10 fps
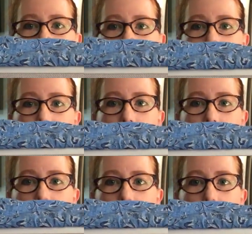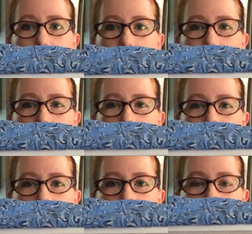3 finished. I won't
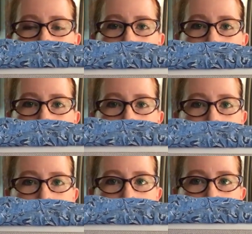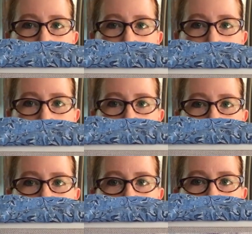say it's quite half, it's not.
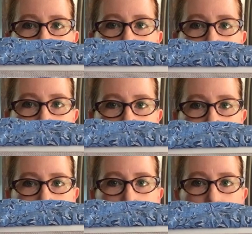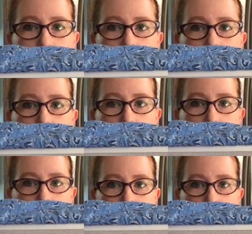It's definitely a
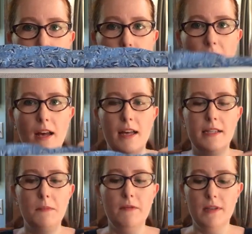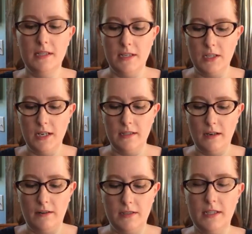third. Some of the stitching is
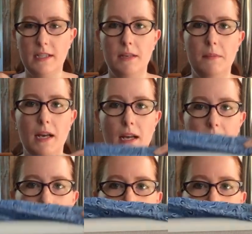hard to see because